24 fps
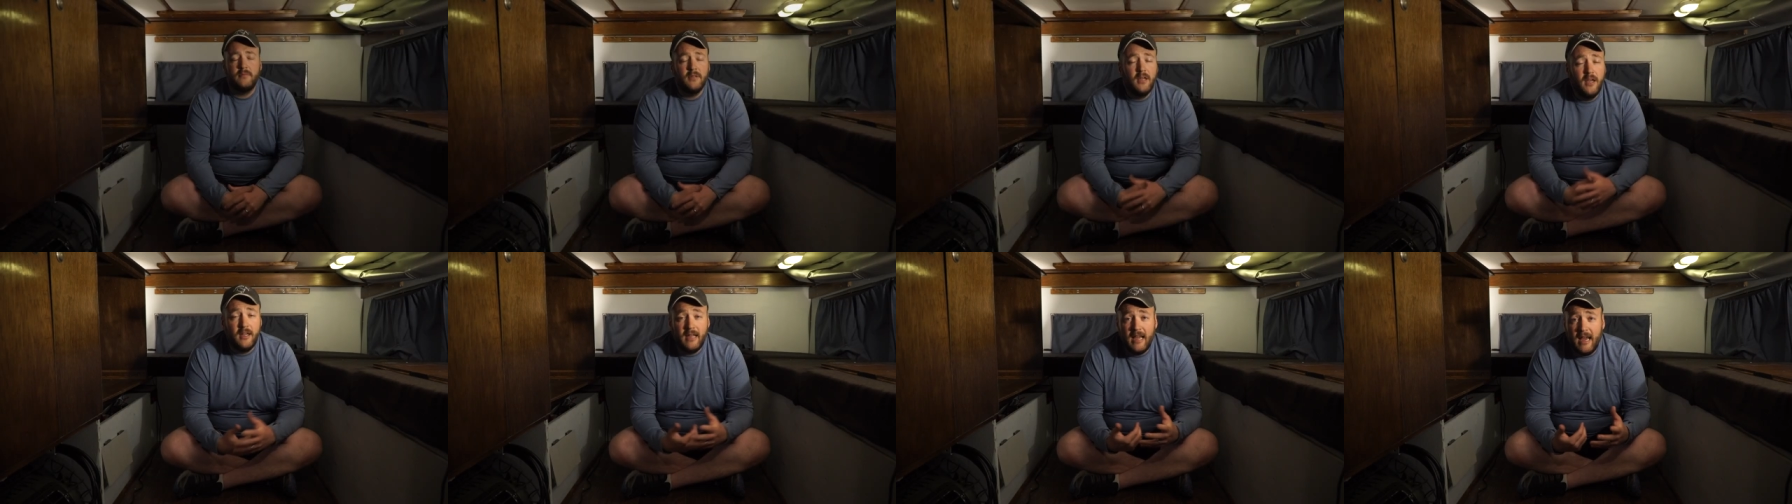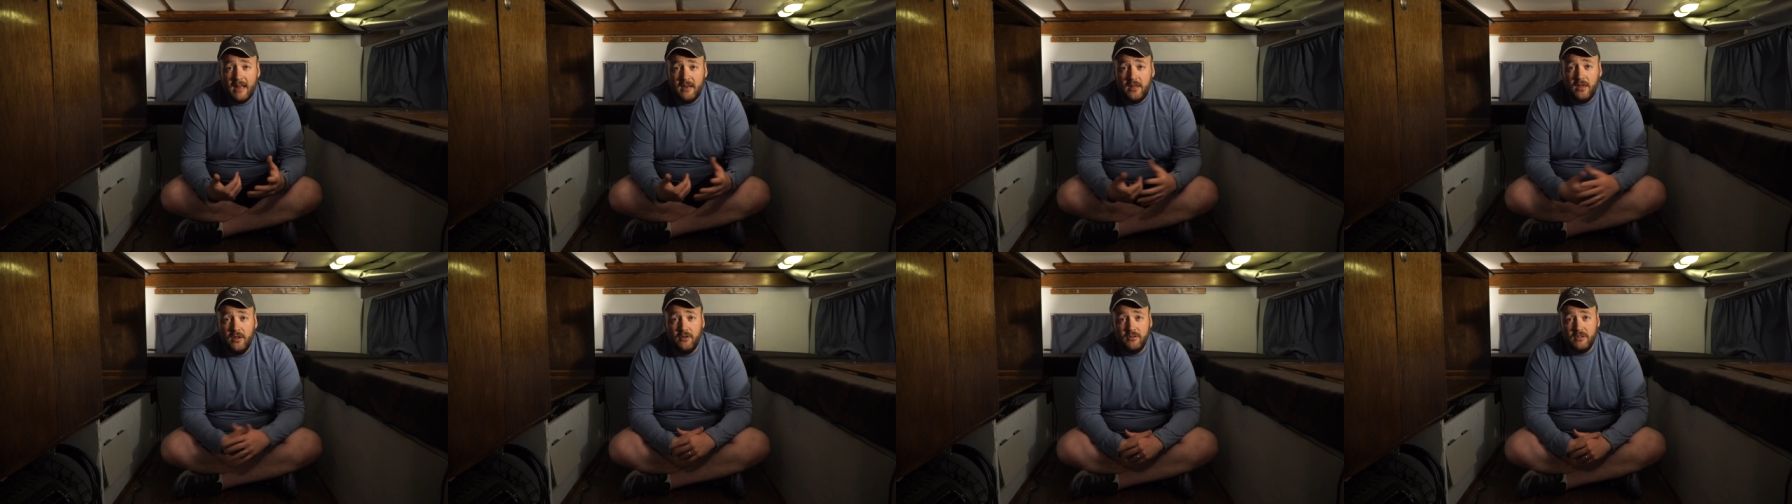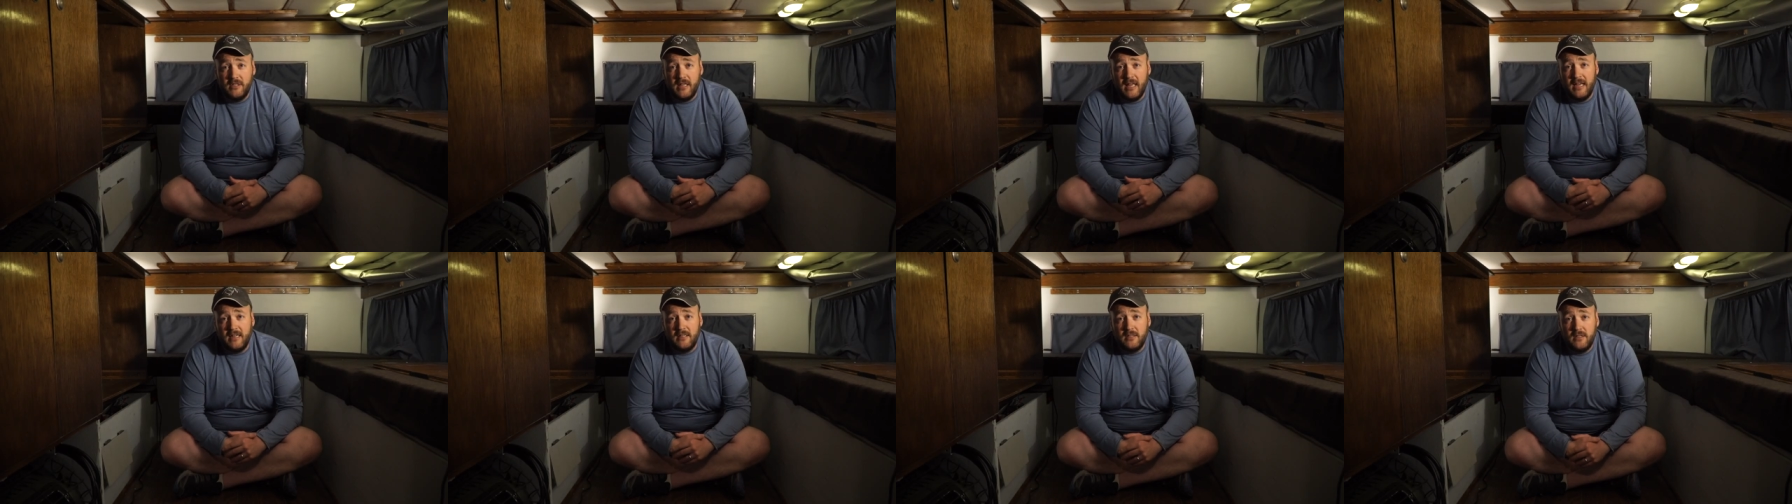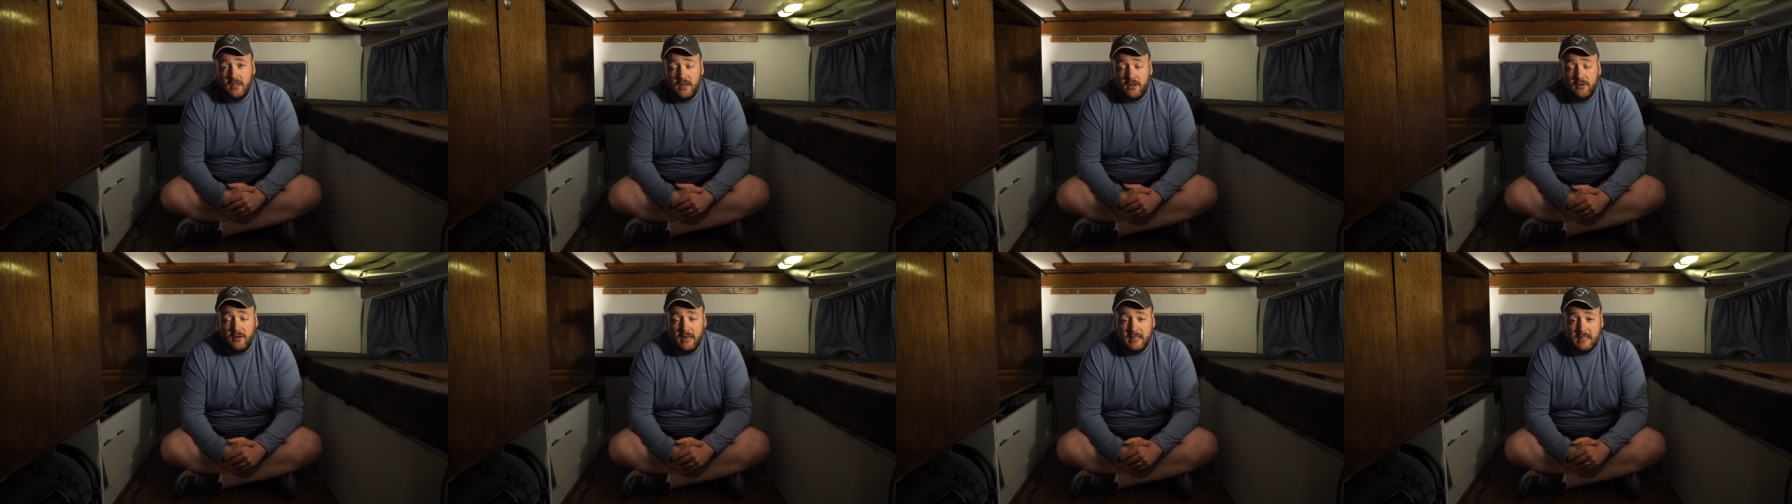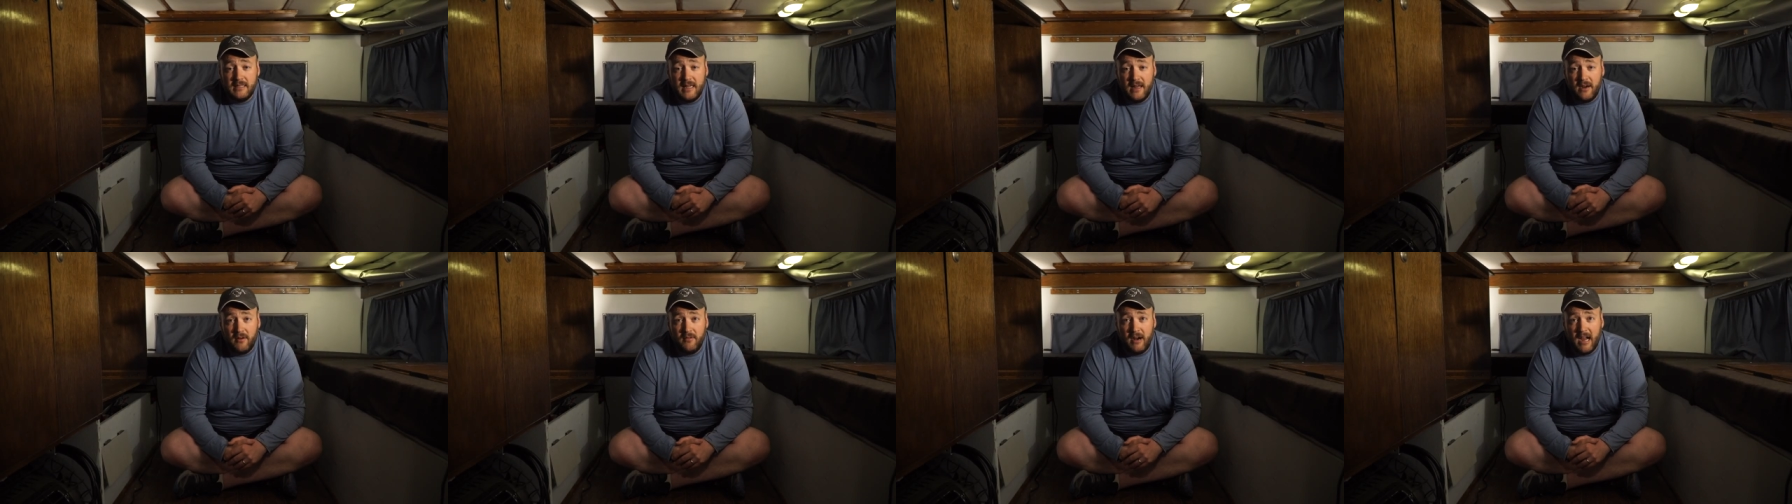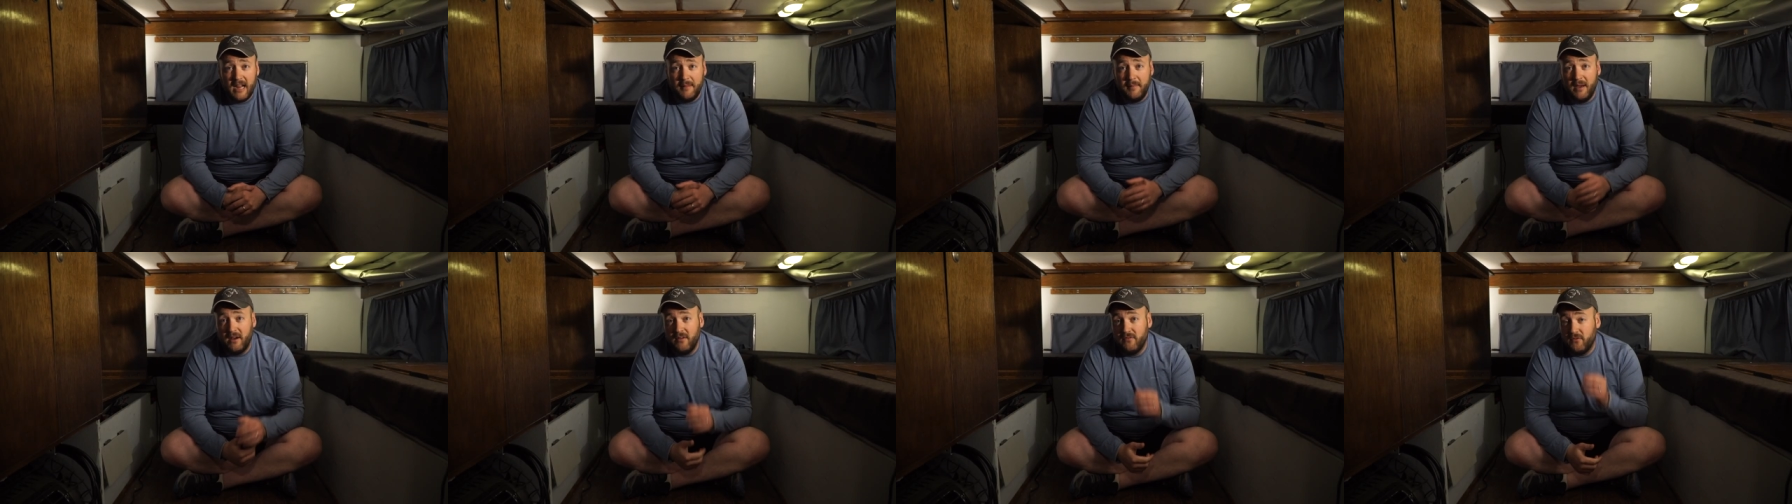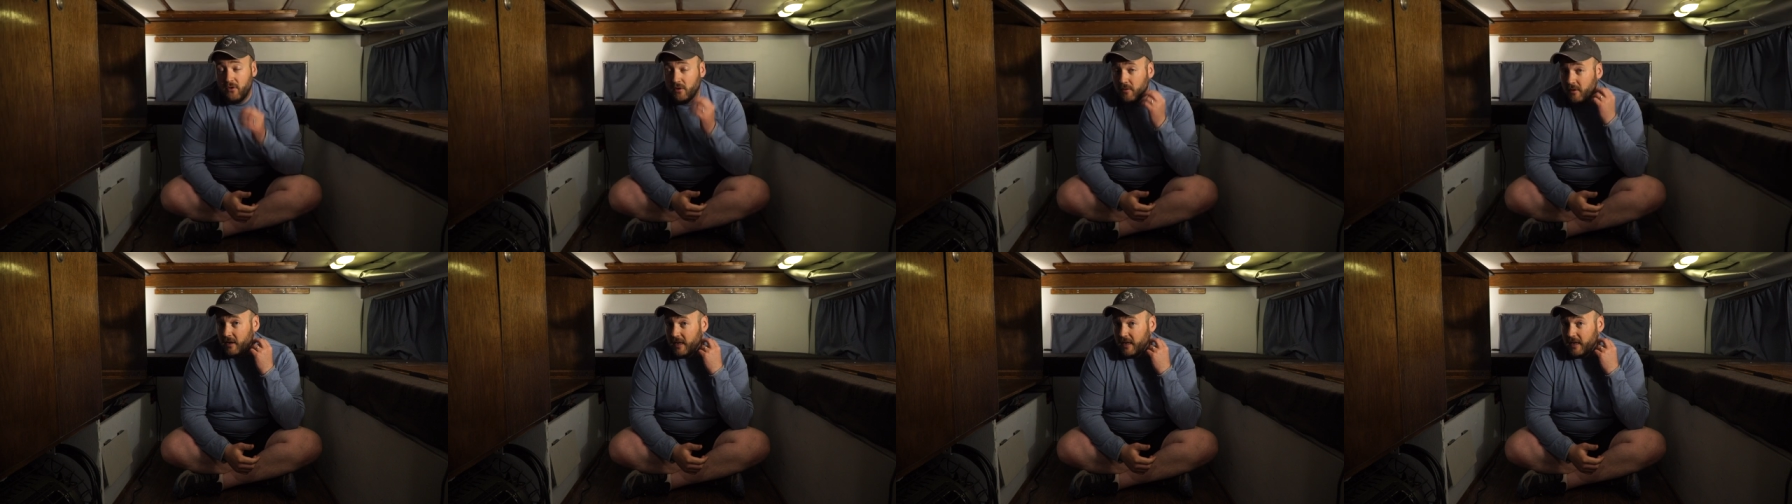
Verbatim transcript: Again, huge thanks to Chris down at Rocky Mountain Four